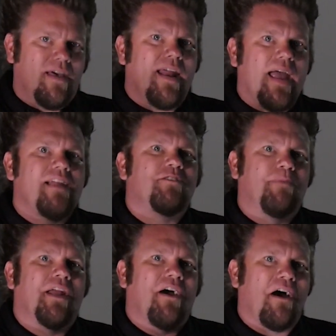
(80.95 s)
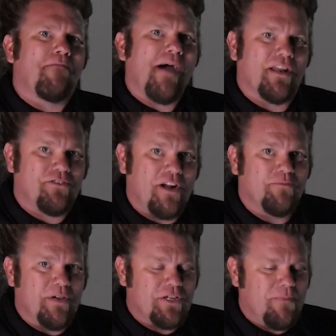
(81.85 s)
that 8-speed automatic
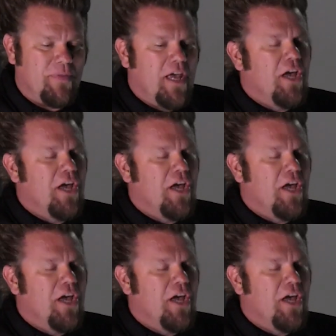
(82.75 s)
transmission,